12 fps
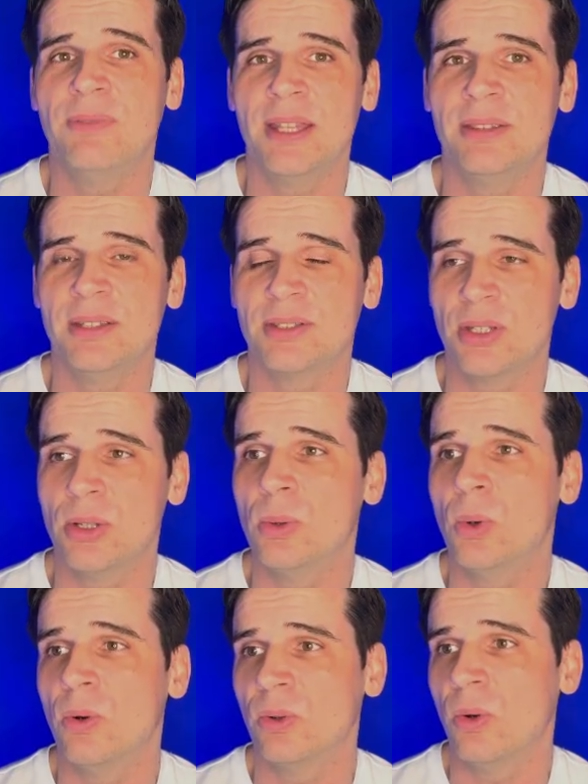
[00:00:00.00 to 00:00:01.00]
vendors
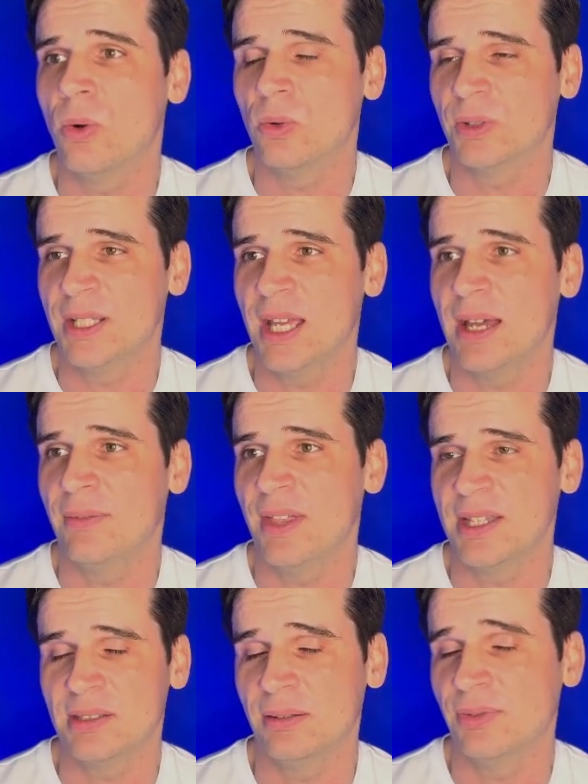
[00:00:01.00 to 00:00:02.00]
who already have
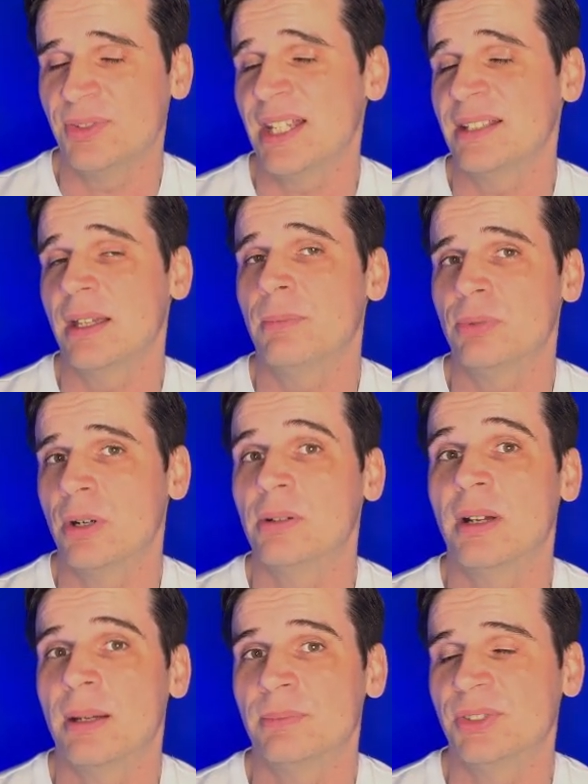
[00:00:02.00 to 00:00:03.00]
their sort of setup
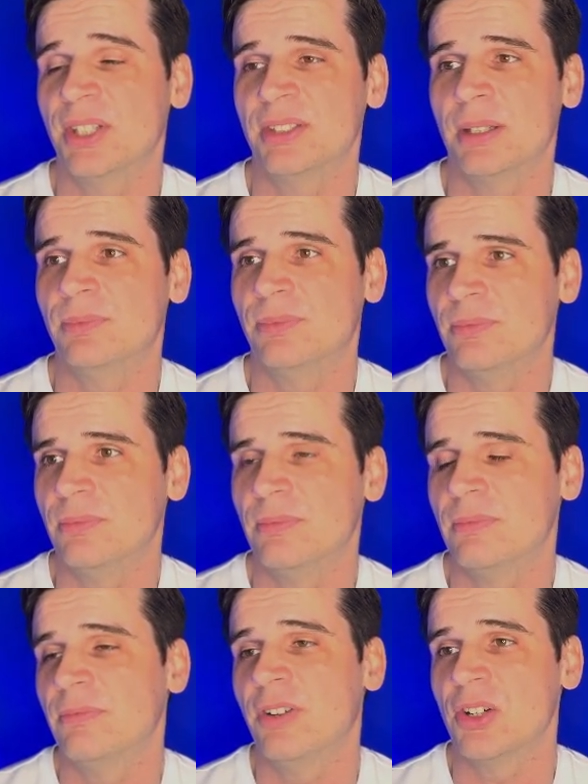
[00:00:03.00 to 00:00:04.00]
programs, setup
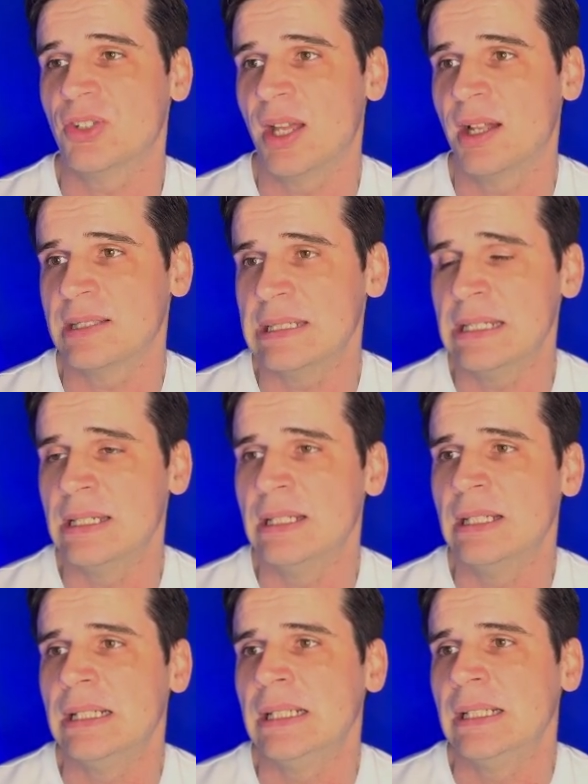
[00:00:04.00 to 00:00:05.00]
functionality.
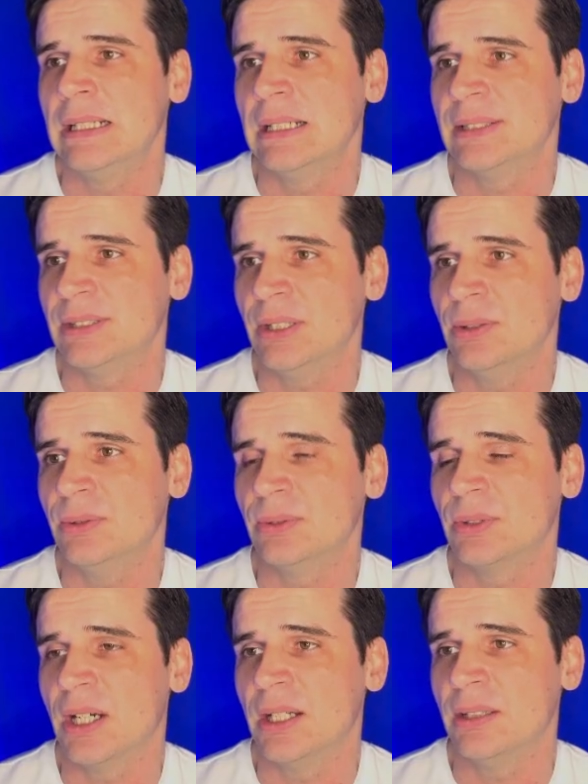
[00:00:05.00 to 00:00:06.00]
So
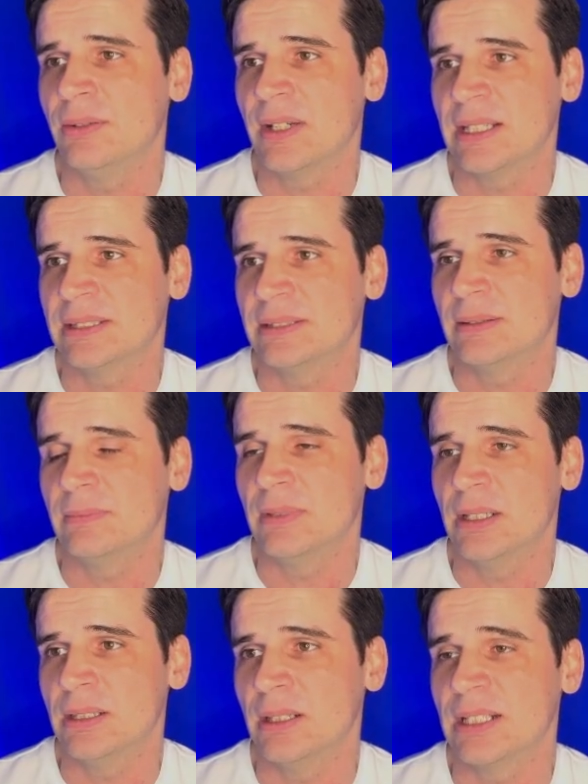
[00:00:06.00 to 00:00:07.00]
kind of
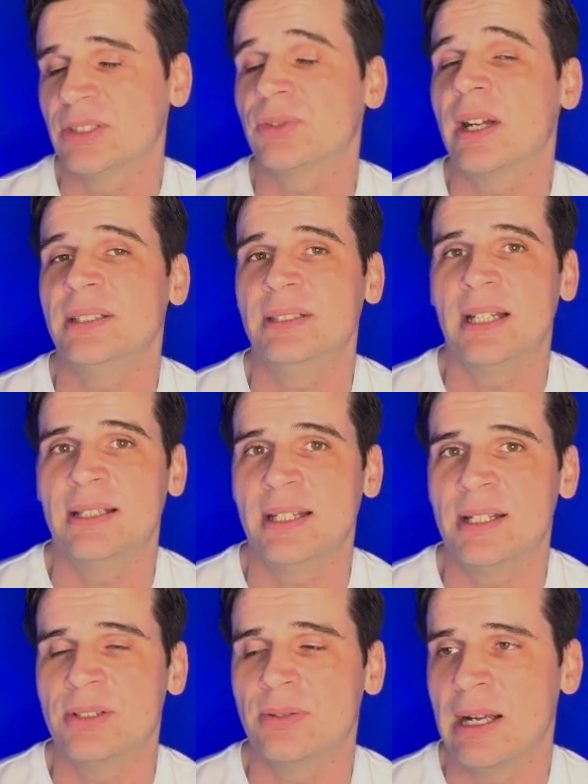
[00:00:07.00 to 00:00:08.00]
extracting that
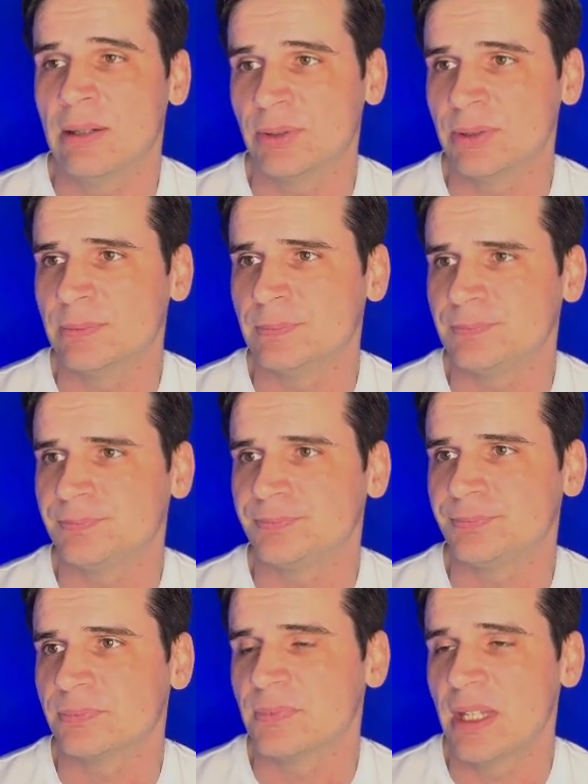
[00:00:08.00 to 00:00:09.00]
data out
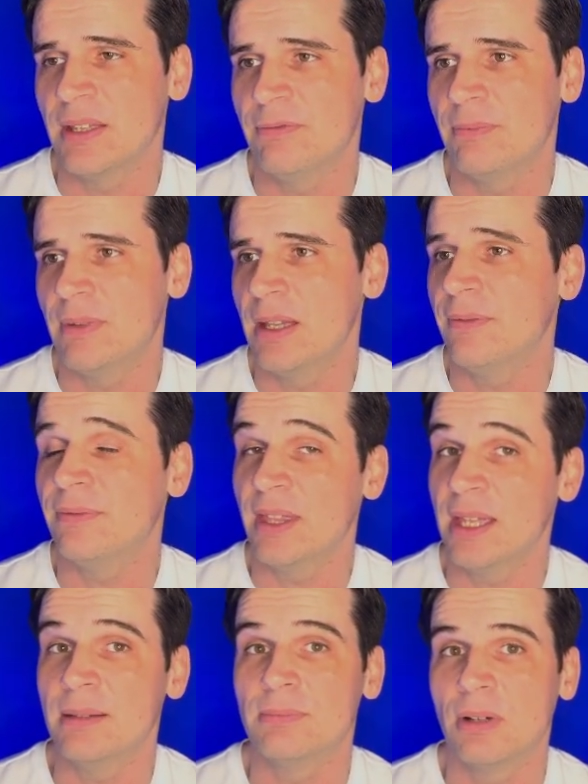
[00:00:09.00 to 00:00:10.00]
if
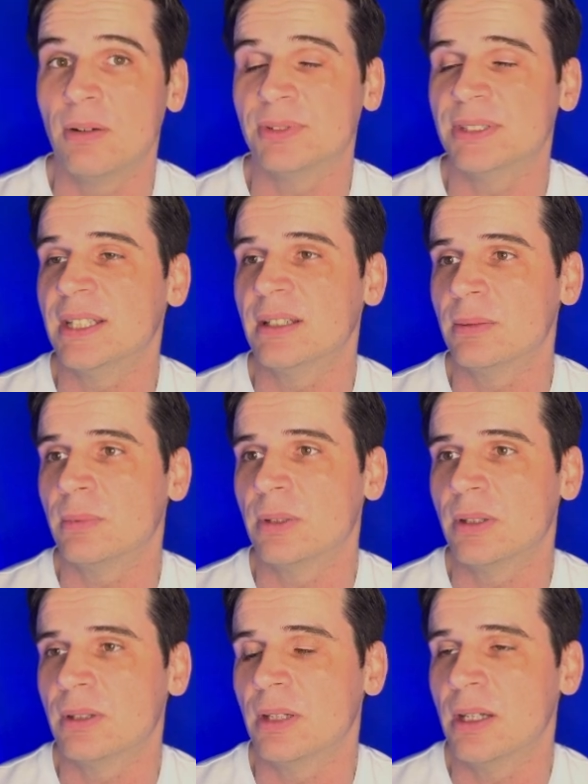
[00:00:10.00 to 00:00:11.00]
they obviously
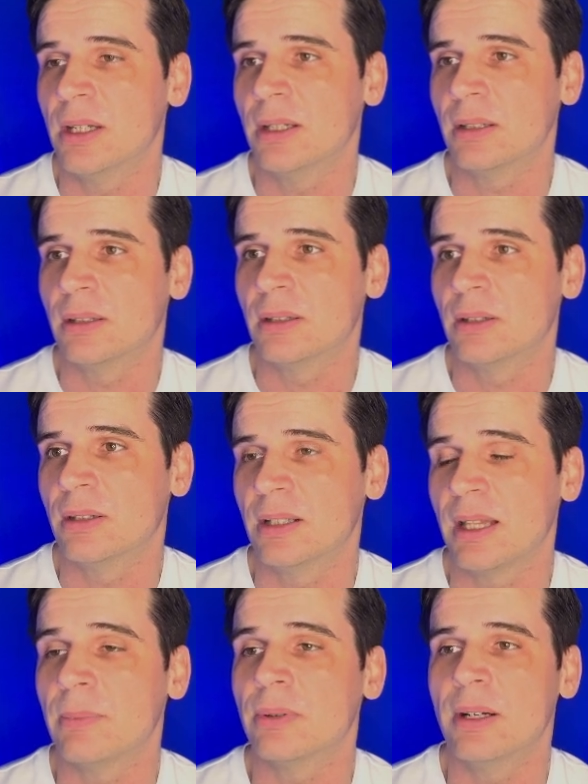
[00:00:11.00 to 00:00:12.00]

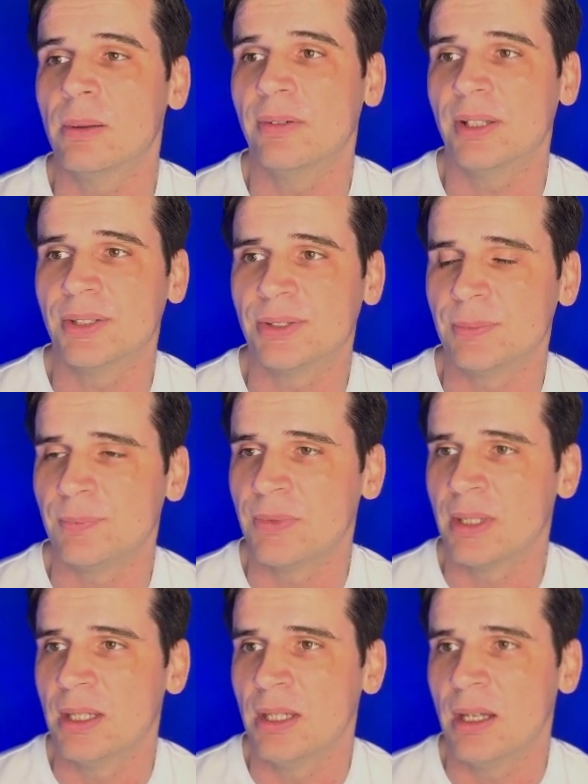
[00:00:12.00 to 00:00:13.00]
collaborate with us.
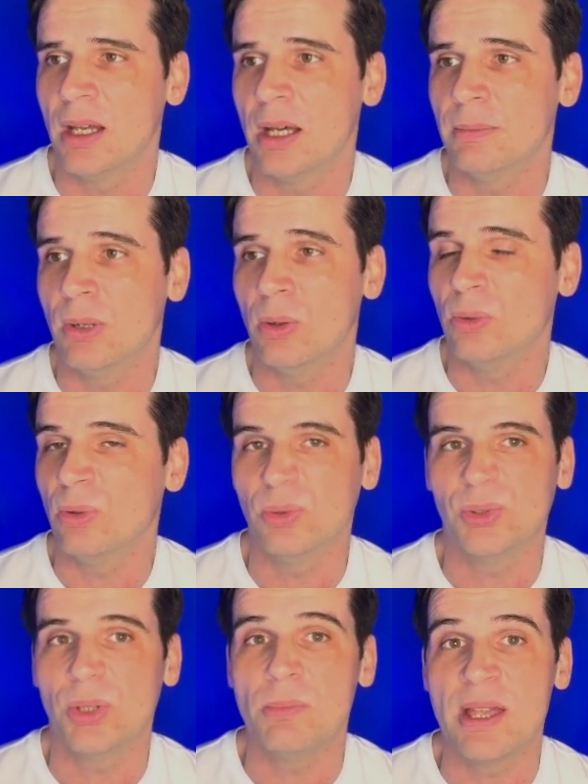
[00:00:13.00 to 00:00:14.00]

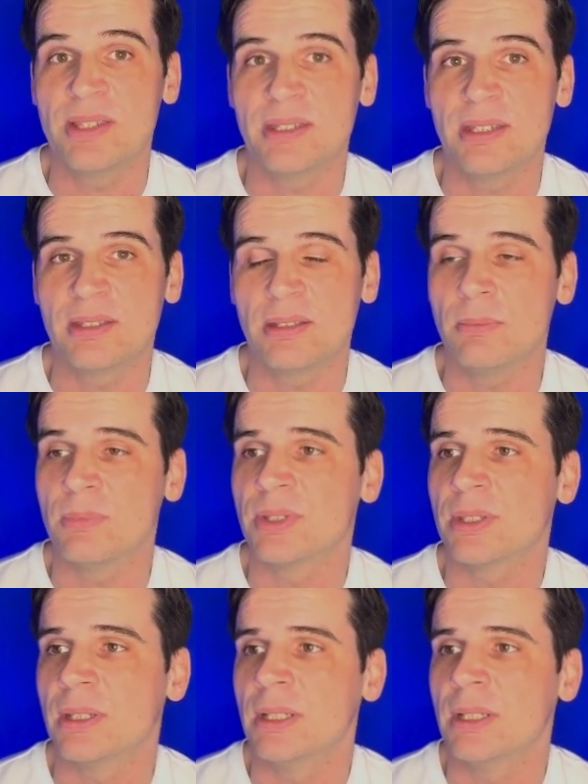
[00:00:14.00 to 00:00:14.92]
Also MES systems.